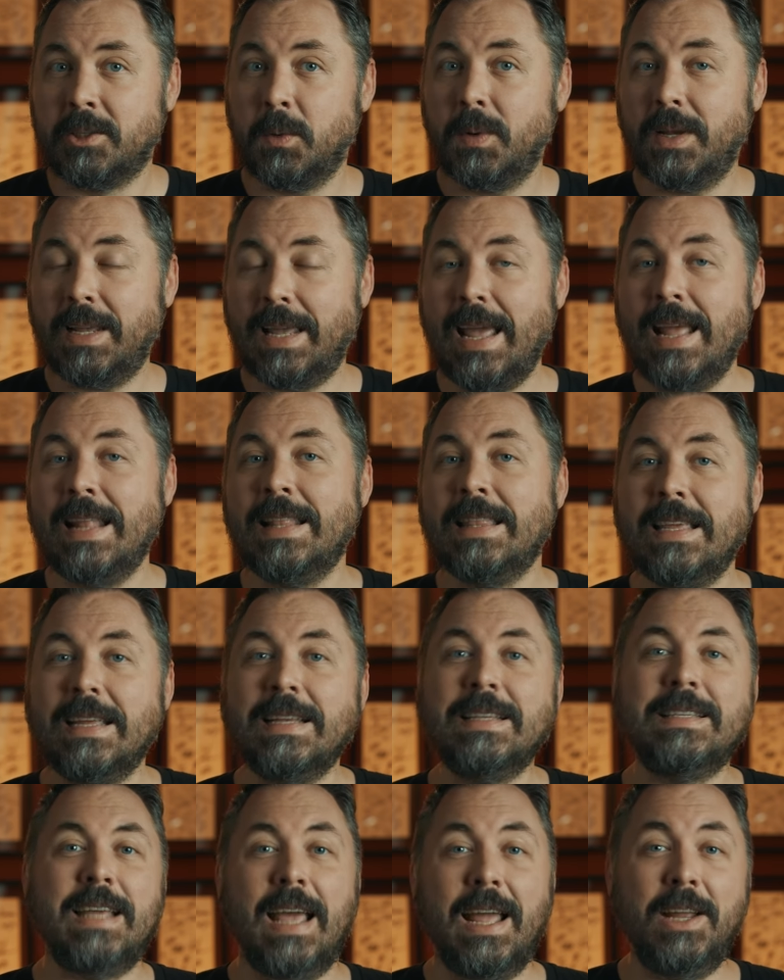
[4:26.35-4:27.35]
So again, the
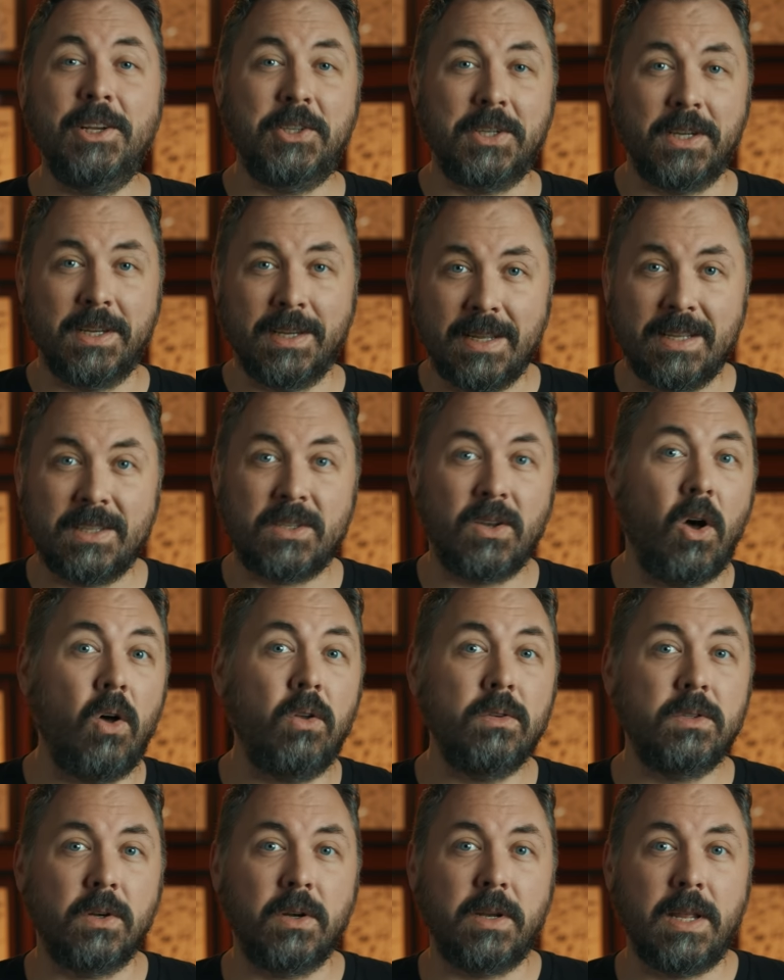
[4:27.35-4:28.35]
intention is
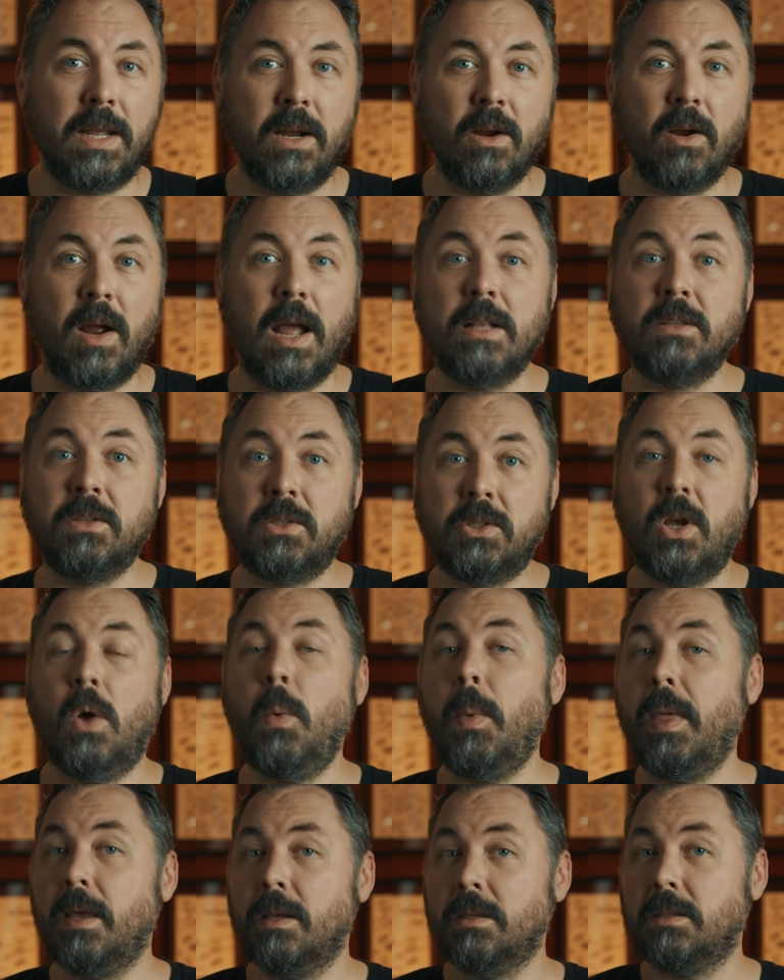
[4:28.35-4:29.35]
altered here, and
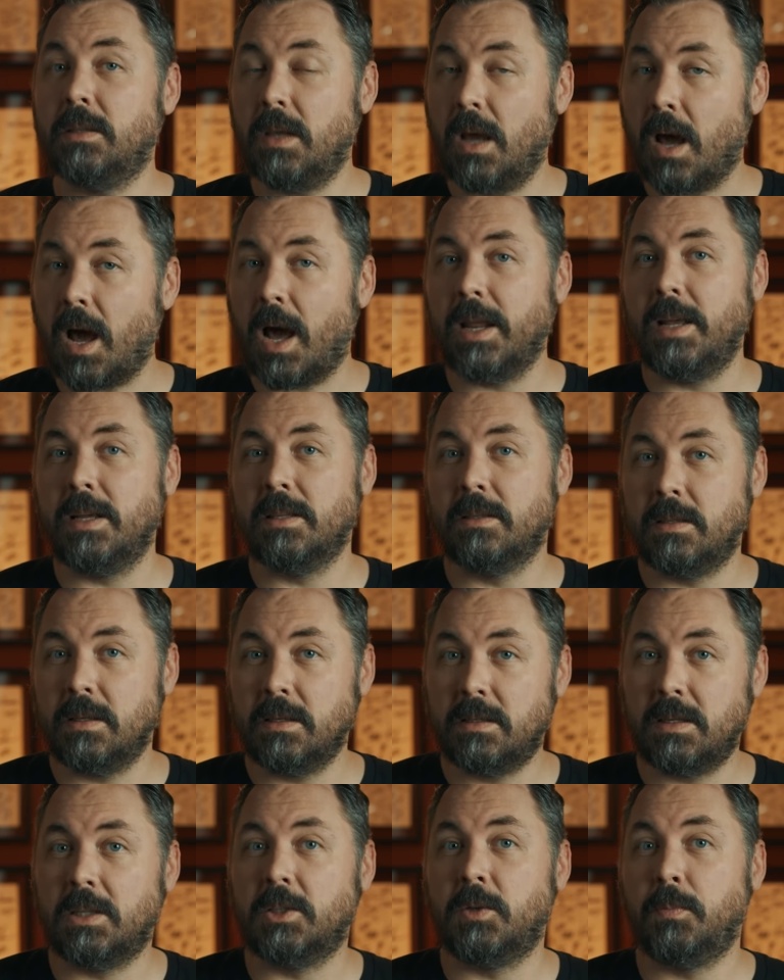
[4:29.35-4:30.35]
so is the
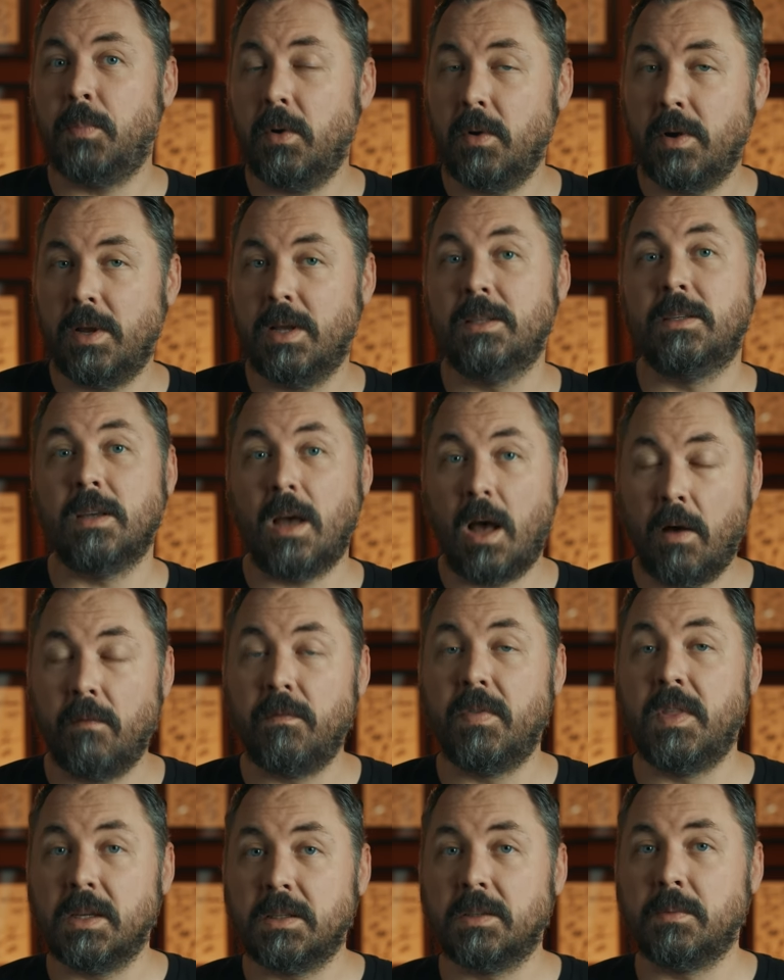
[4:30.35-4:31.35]
audience's experience
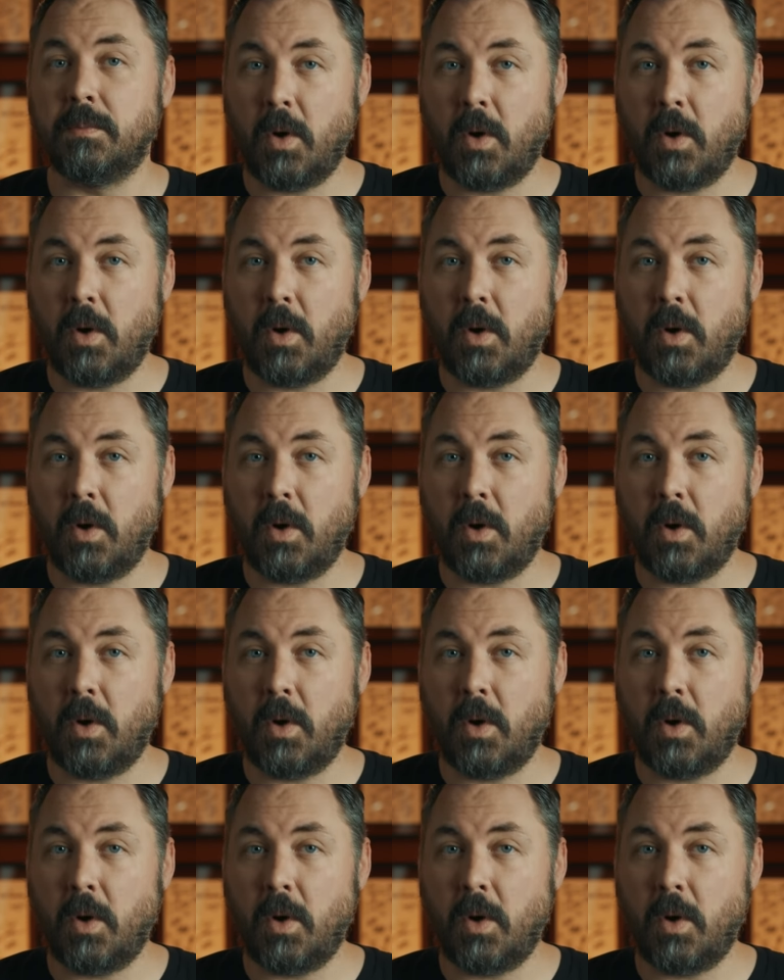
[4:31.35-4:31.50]
of this